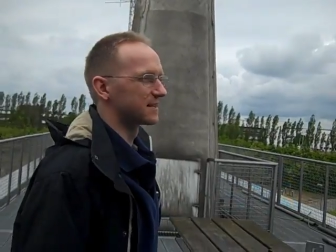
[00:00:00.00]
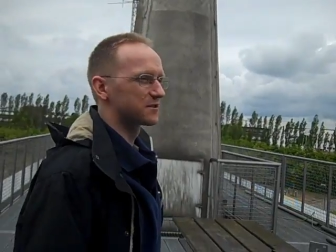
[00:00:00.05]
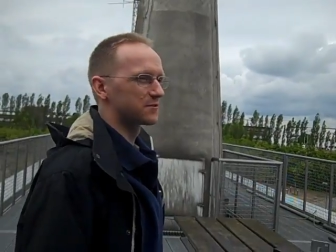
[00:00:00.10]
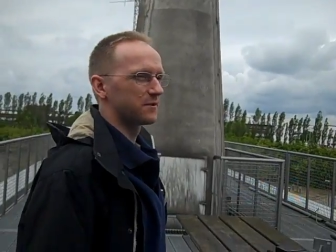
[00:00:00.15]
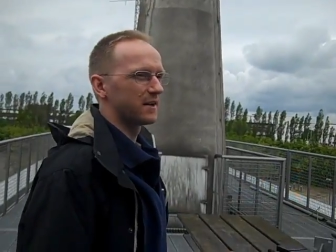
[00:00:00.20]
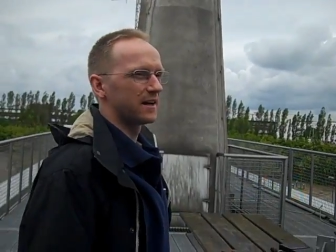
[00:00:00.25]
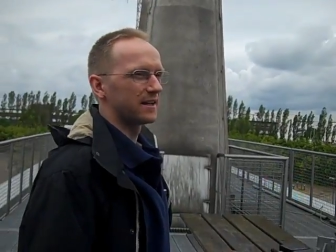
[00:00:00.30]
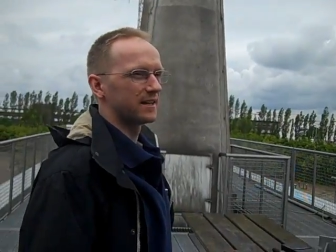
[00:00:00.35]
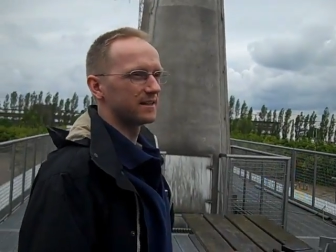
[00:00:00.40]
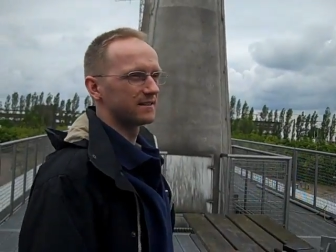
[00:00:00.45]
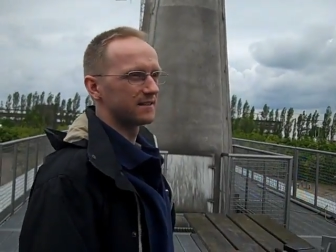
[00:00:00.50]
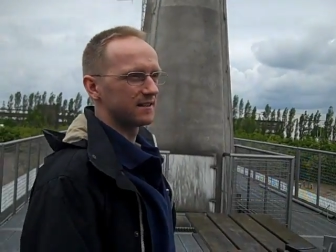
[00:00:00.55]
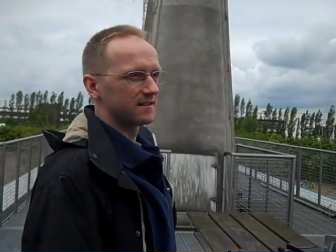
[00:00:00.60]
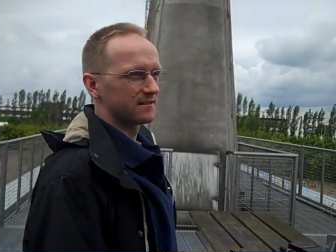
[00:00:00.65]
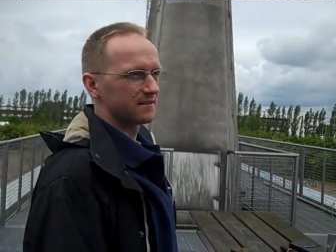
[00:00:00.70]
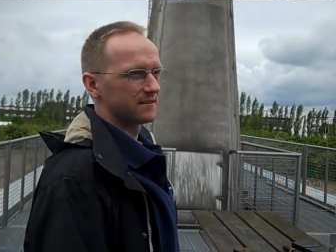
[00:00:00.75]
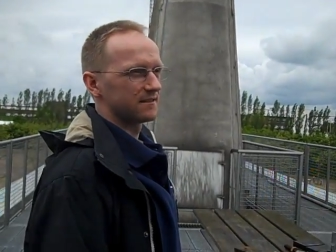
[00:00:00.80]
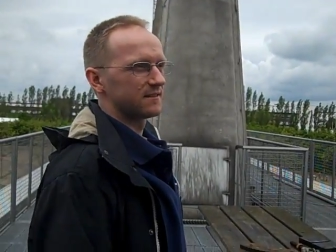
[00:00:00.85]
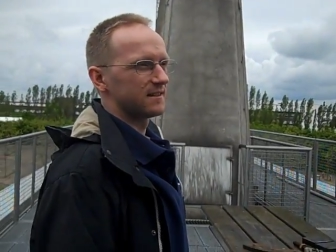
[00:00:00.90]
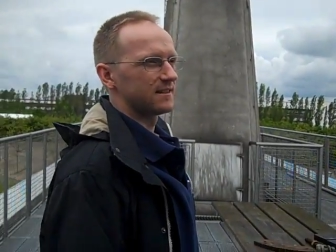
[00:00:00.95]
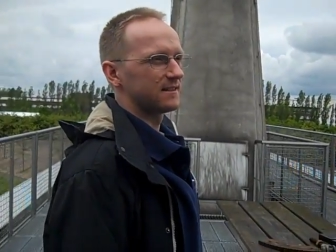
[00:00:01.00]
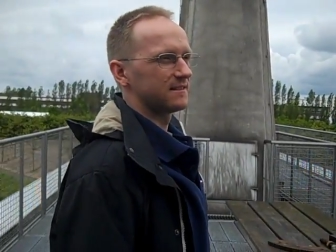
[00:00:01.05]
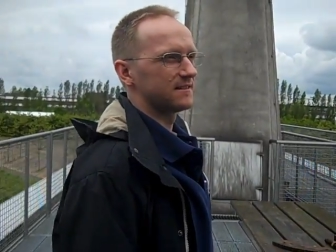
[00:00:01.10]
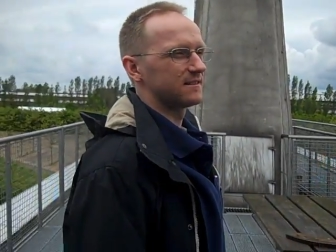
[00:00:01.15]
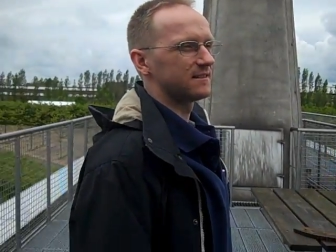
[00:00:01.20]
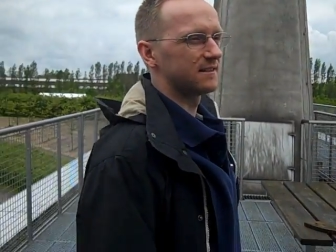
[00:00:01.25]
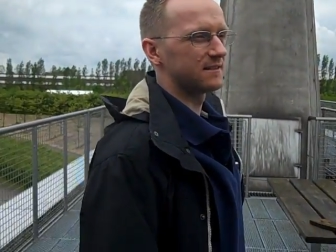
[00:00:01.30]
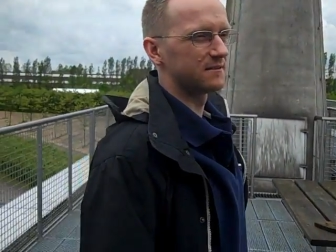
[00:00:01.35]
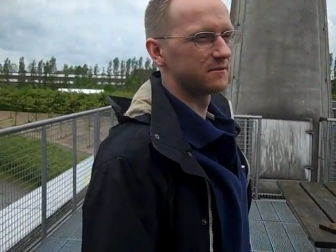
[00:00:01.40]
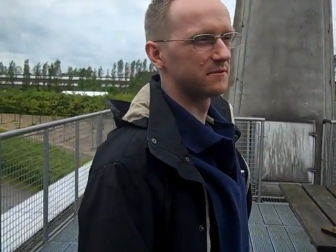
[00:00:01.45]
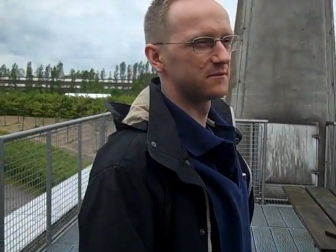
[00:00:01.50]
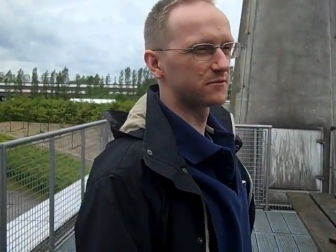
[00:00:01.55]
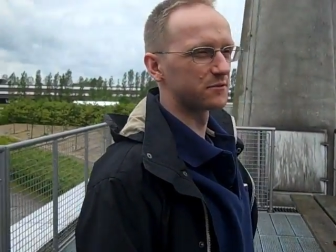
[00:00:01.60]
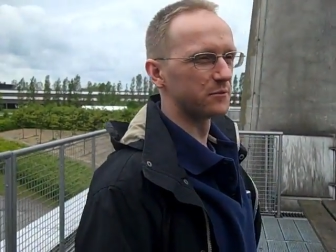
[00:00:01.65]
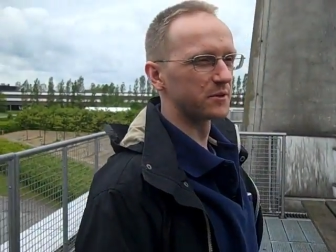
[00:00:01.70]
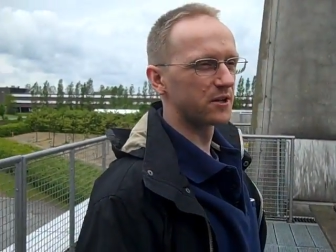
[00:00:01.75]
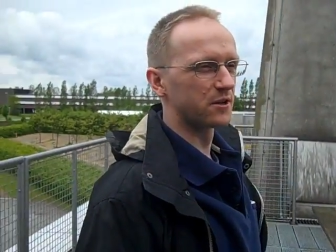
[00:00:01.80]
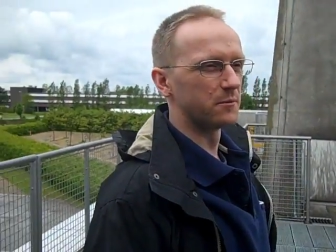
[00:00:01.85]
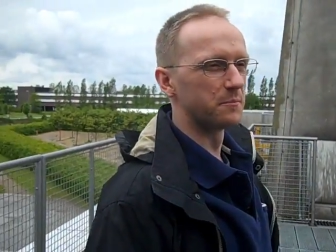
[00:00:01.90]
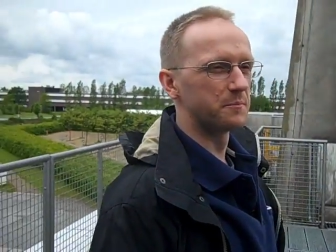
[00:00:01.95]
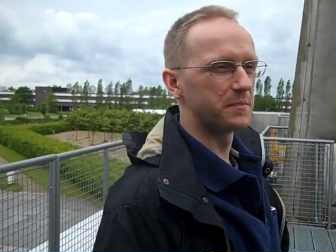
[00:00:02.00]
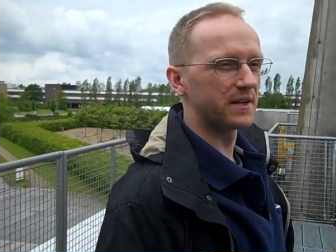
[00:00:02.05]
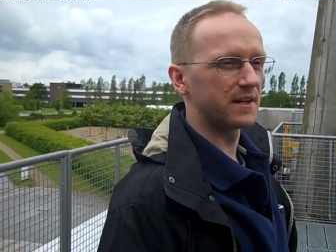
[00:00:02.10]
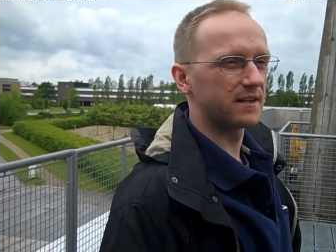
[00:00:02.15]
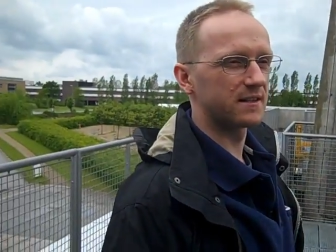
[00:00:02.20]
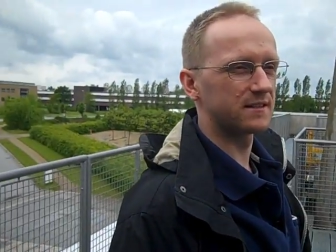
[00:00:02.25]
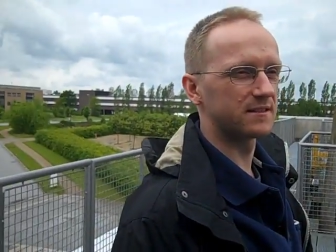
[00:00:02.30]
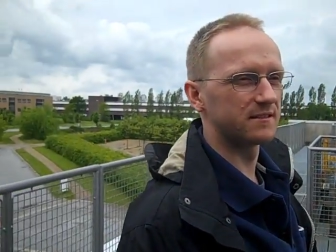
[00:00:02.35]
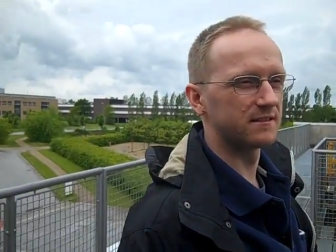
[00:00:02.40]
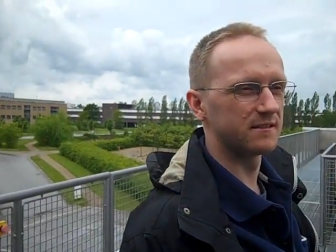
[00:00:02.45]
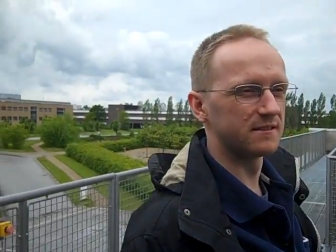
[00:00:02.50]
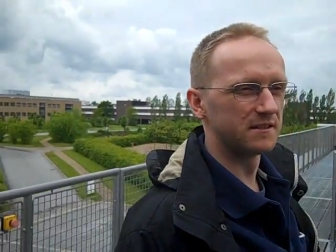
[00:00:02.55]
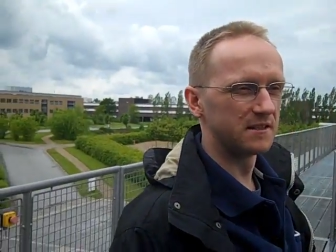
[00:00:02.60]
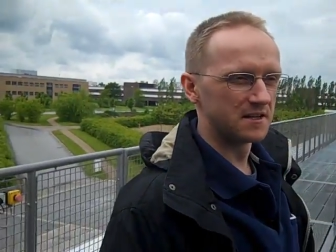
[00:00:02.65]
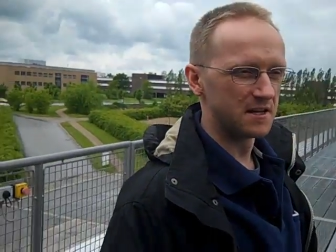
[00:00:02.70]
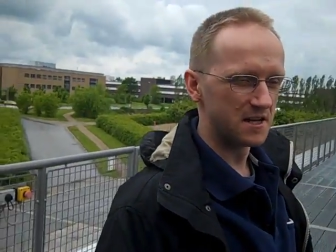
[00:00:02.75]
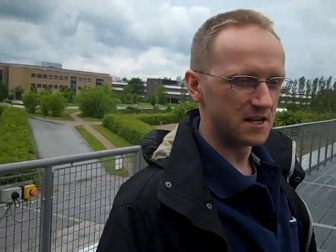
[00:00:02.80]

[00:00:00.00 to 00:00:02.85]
that's why, and so we compare the